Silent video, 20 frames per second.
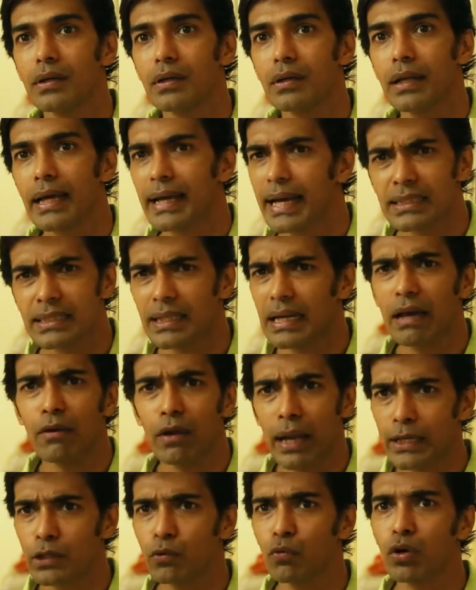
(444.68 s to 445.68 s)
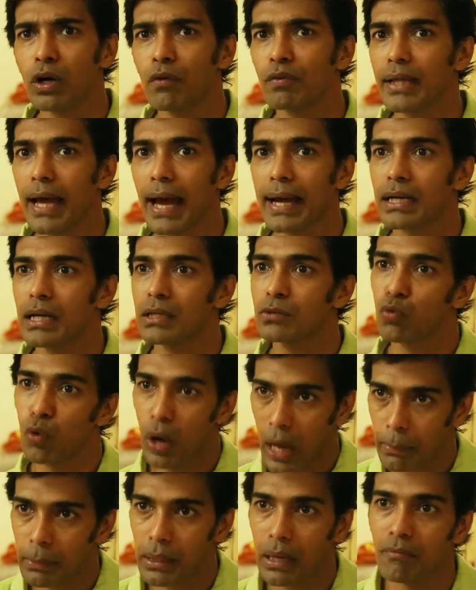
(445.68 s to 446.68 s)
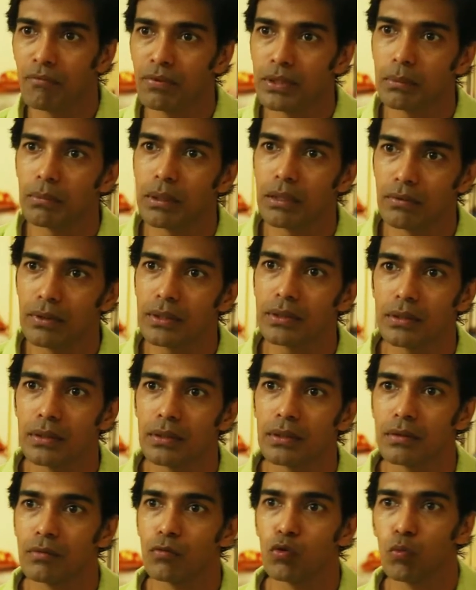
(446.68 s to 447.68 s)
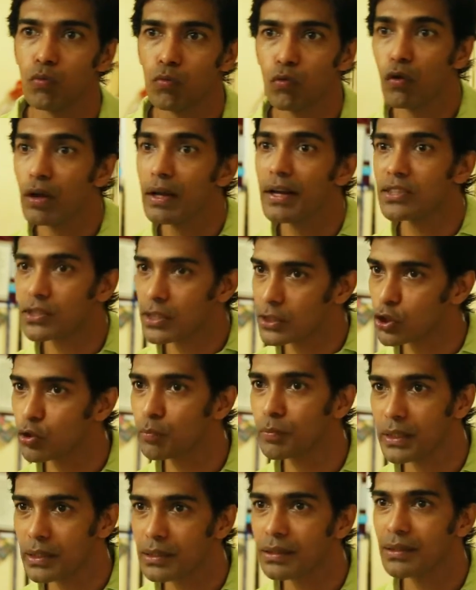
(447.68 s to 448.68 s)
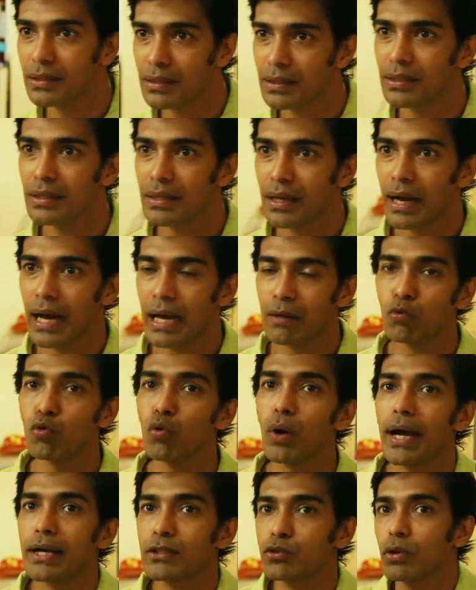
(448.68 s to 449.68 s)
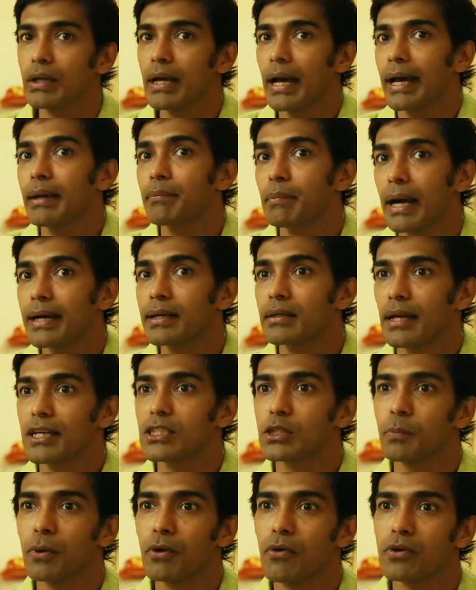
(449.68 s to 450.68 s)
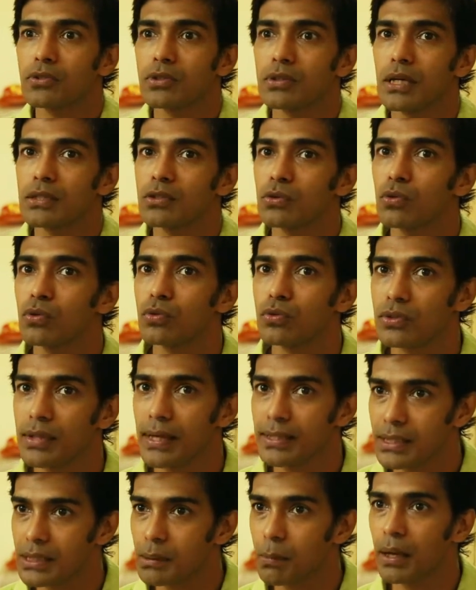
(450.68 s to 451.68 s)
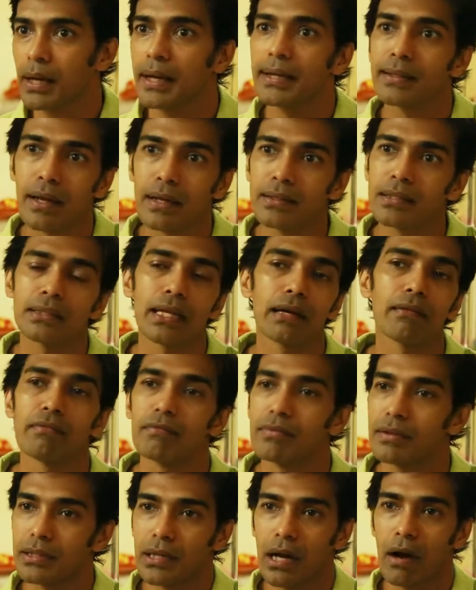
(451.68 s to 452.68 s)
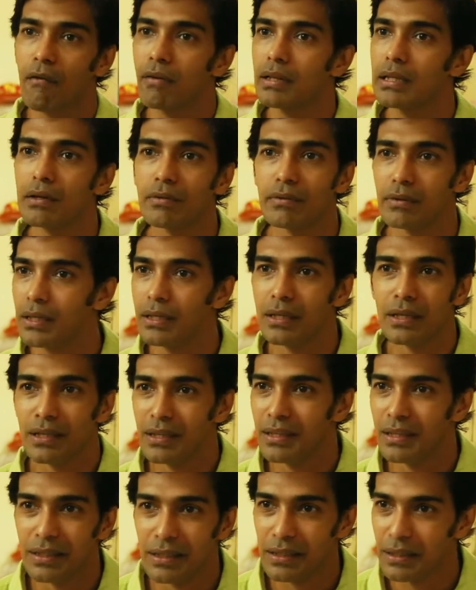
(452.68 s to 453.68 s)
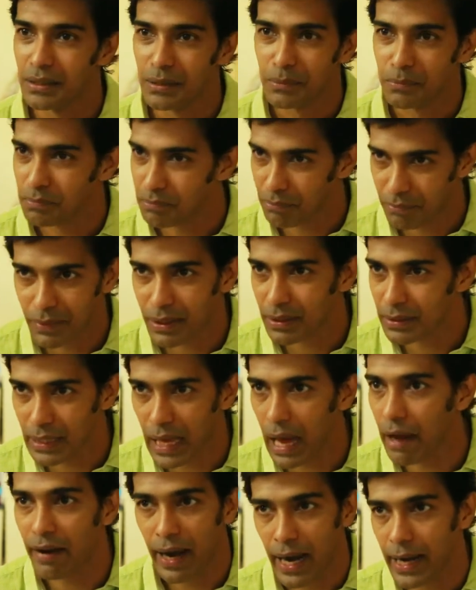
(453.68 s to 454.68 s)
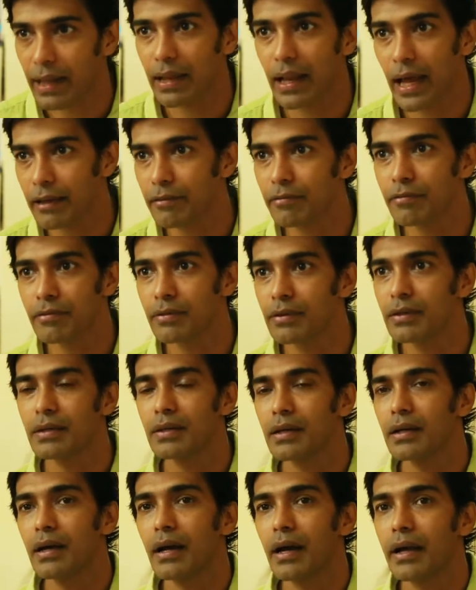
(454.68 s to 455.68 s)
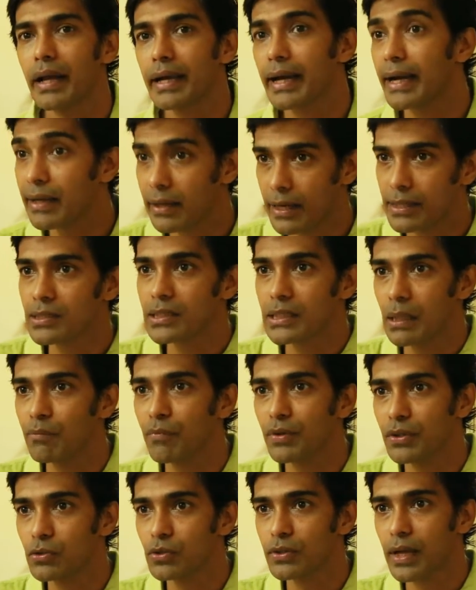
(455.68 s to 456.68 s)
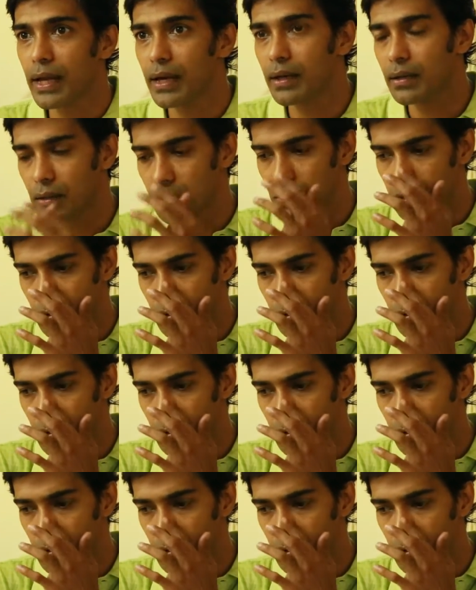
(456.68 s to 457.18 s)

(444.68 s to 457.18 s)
Like I said, I would like to work with actors who I'm comfortable with, who will listen to me, and who actually I trust, because they're so sensible and intelligent. They have traveled, they have had a life, and I can trust them with those characters.